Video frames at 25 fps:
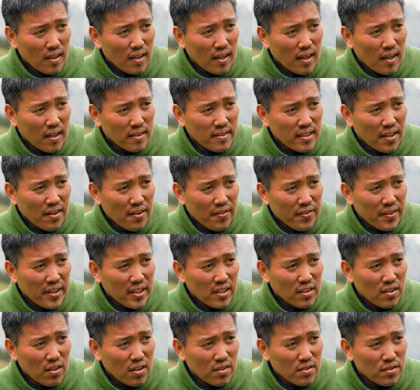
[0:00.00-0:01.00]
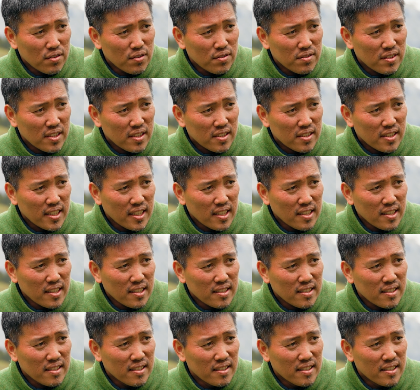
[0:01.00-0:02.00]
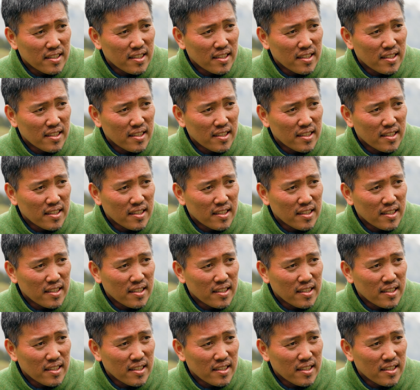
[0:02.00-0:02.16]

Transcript: Another thing God uses is sickness,